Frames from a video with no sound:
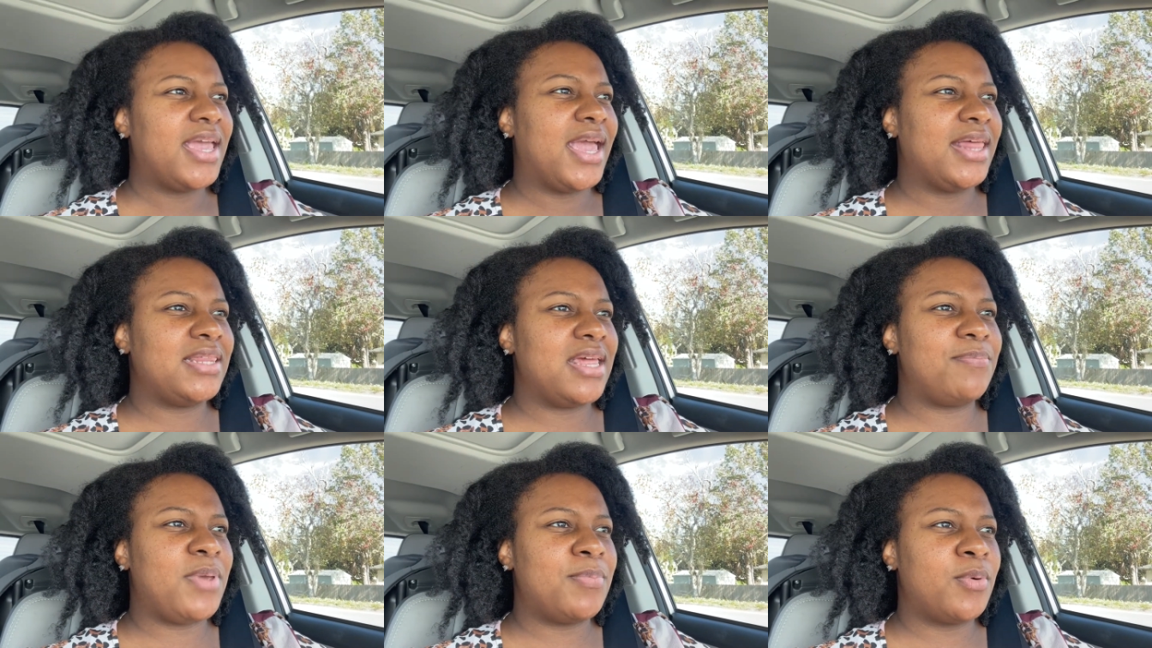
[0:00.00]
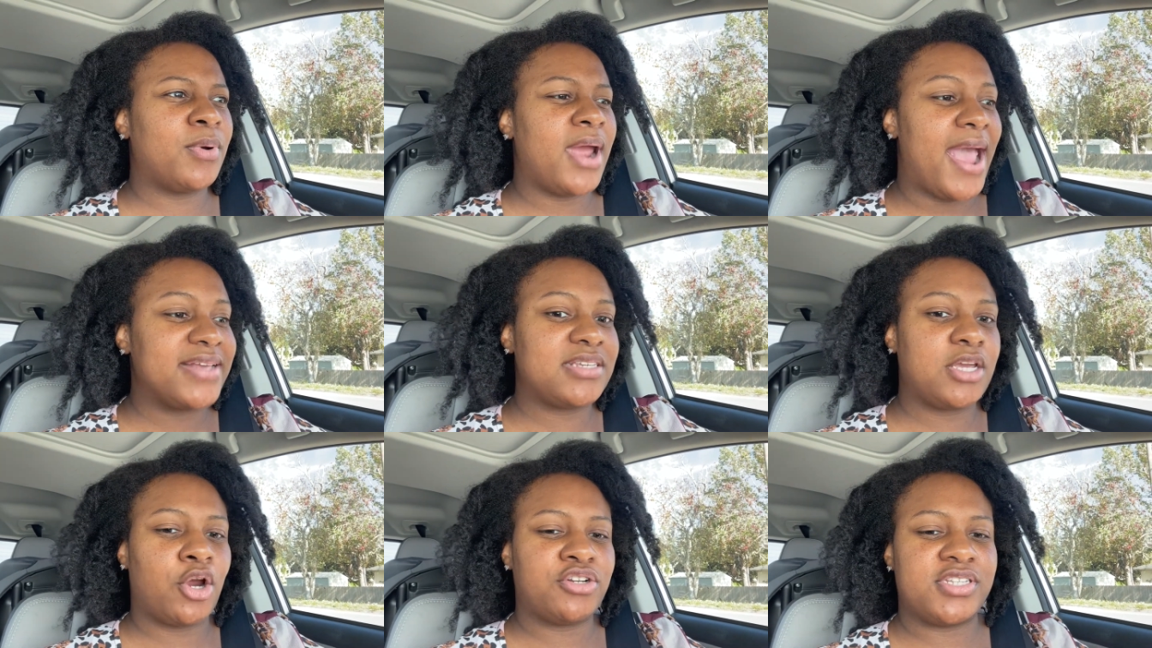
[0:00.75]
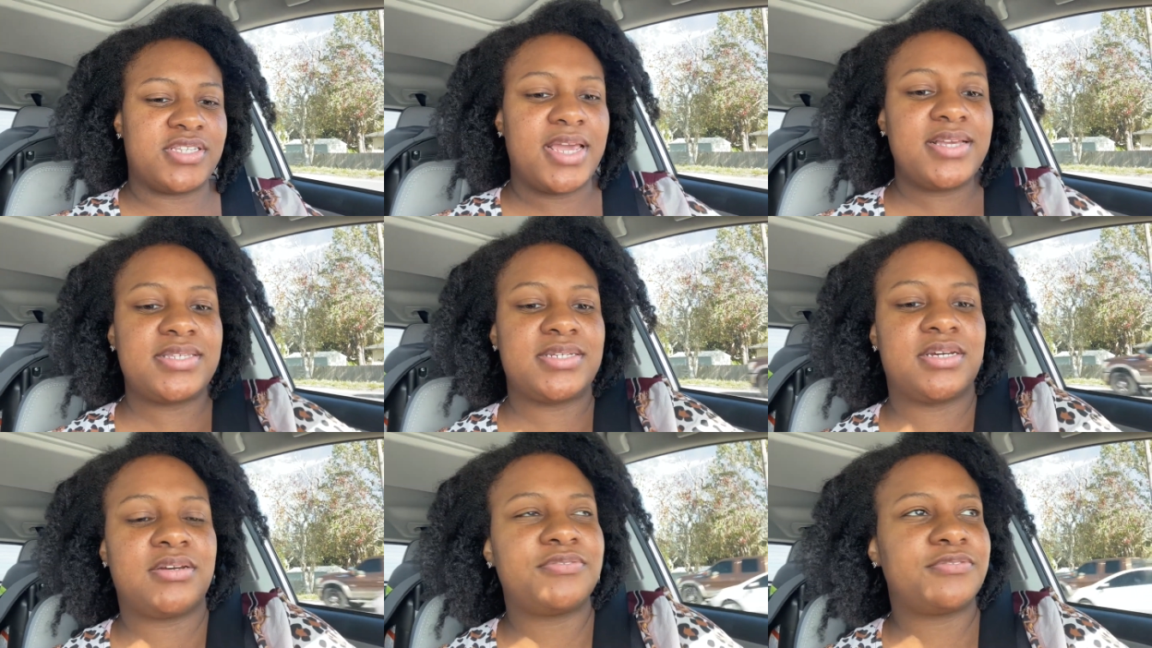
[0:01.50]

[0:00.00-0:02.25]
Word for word: And then people were asking her to say stuff,